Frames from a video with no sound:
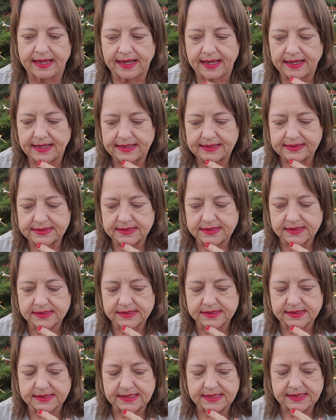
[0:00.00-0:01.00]
and
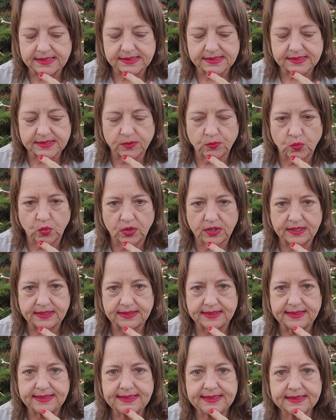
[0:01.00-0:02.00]
send
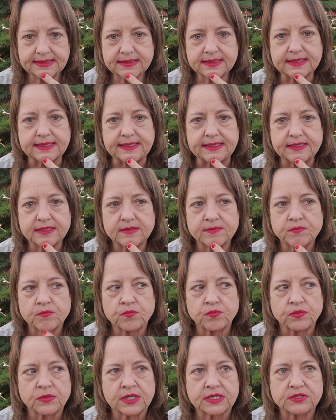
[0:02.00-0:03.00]
someone healing,
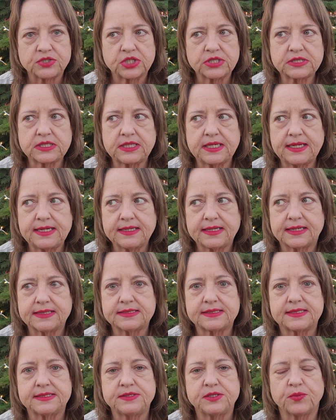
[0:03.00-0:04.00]
just like I
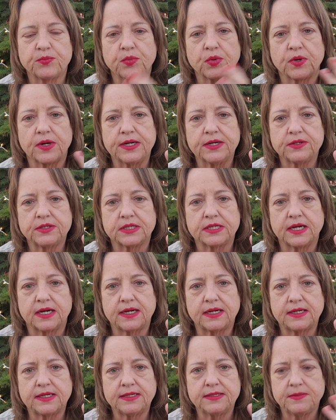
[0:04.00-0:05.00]
send a prayer to
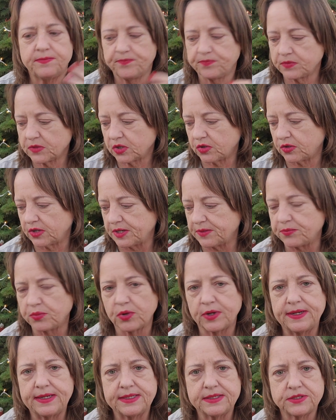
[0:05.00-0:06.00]
God, or I'm
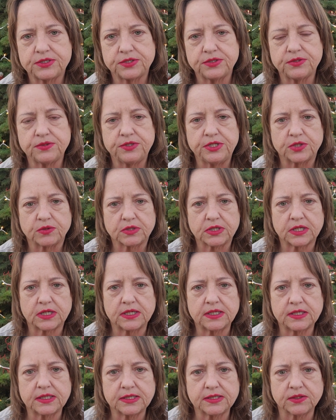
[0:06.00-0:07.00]
praying to,
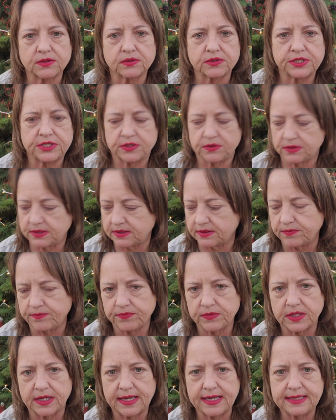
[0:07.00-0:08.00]
God, or,
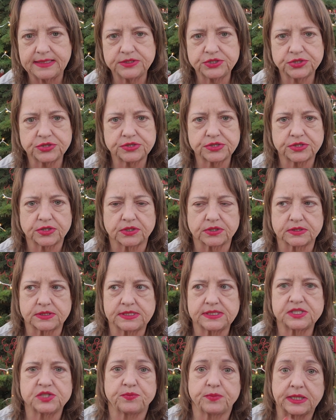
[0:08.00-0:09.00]
the angels are
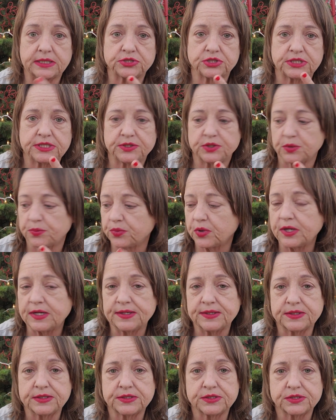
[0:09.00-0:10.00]
dispatching the
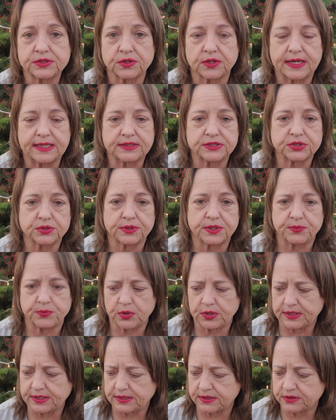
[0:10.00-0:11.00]
prayers or answering
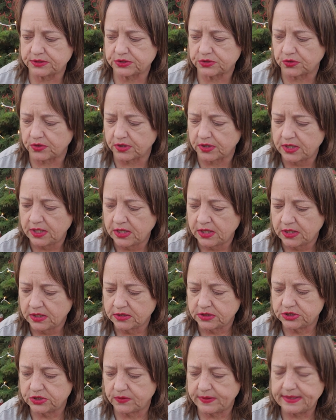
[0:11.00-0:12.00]
prayers or
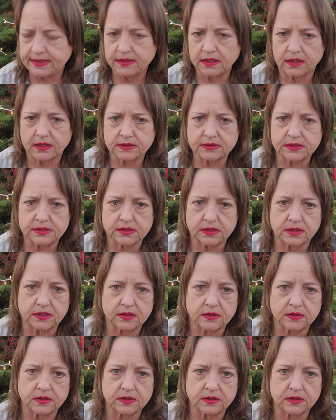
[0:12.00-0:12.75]
doing God's,